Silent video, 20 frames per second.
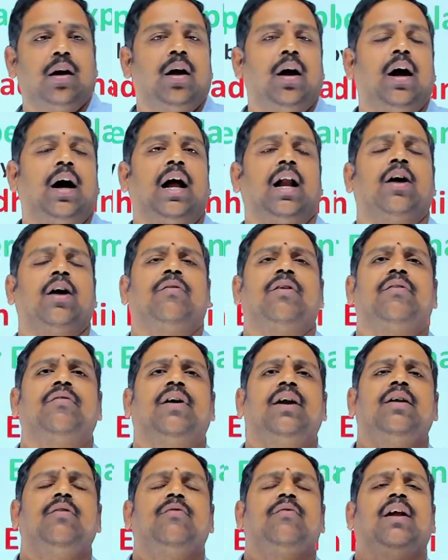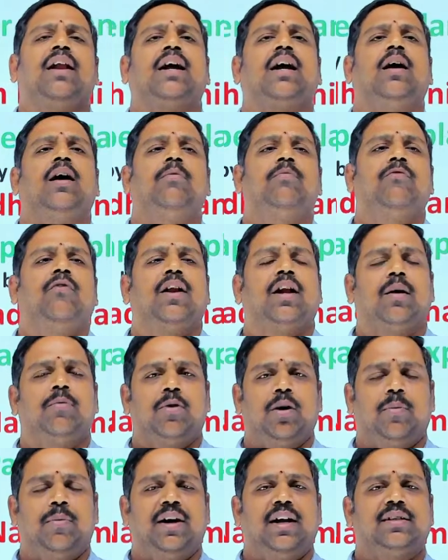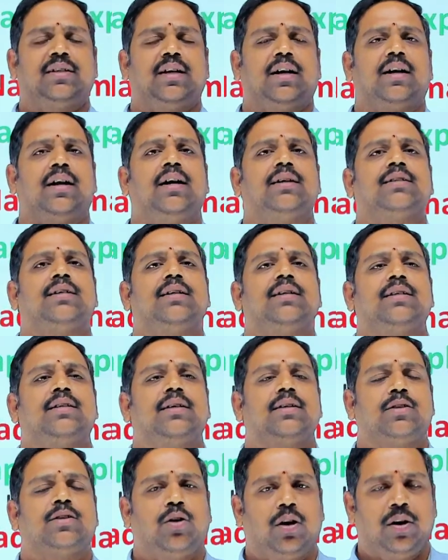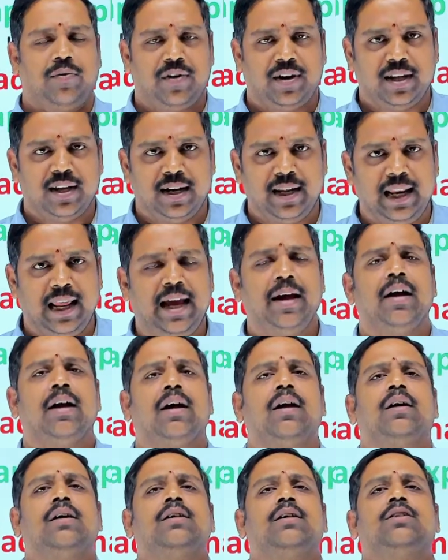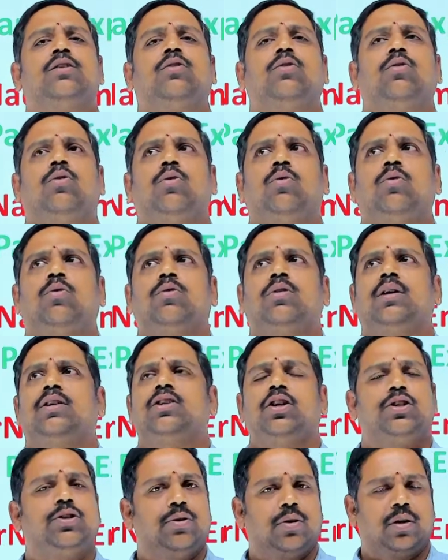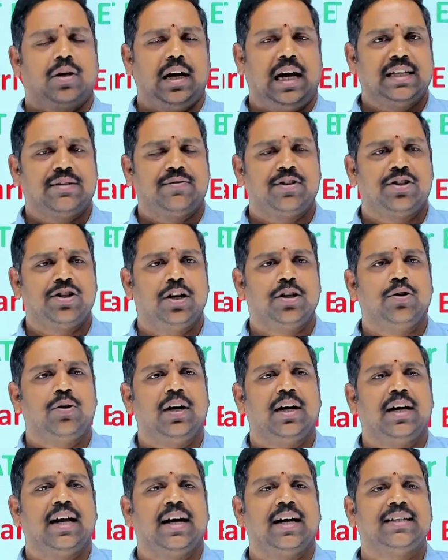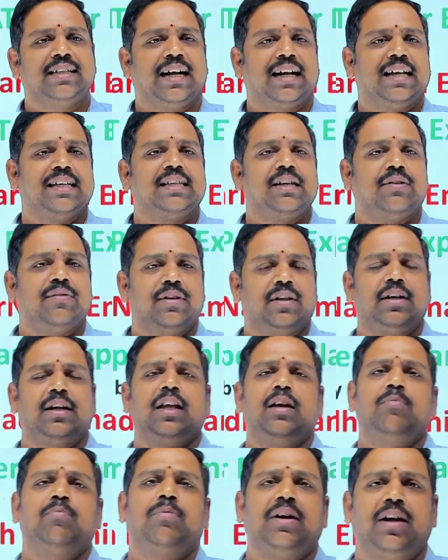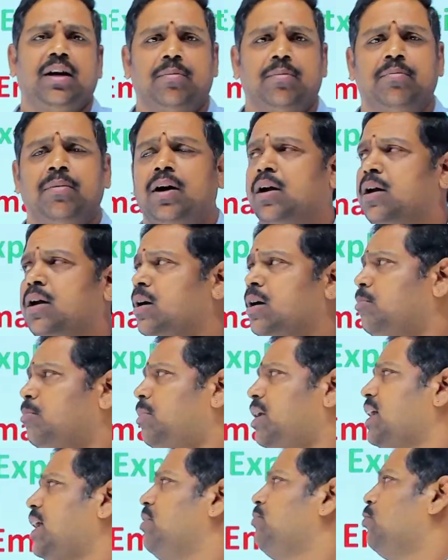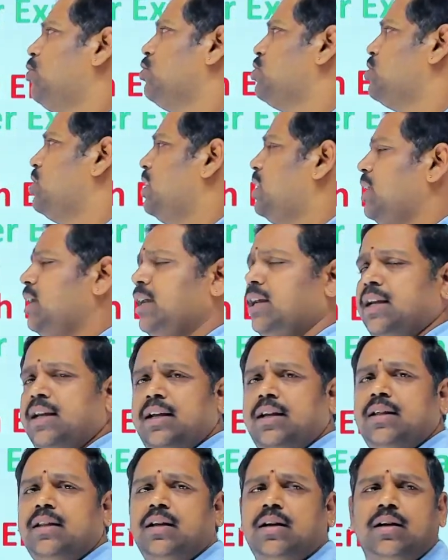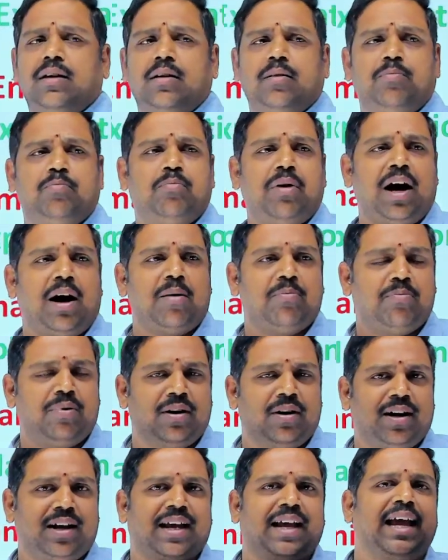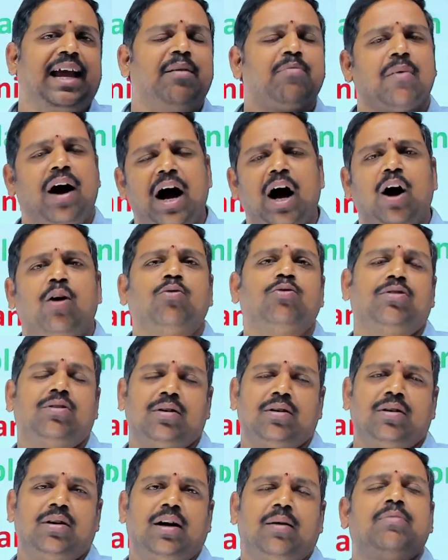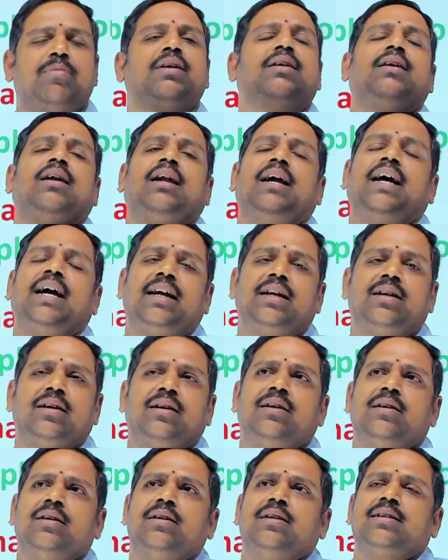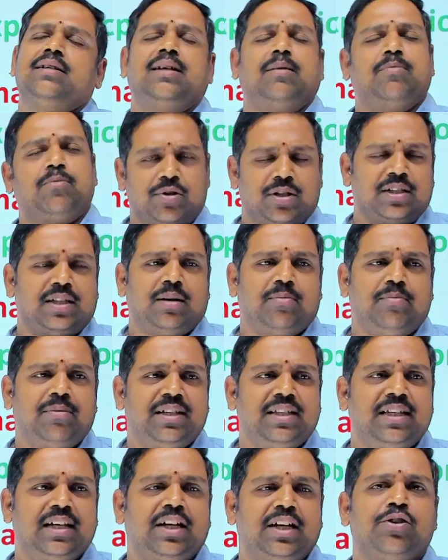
Hello everyone, welcome to Amarnadh classes. Sorry for the delay. So the class was scheduled at exactly 7:30 p.m. But unfortunately, the paper came out a bit late. Some questions are missing.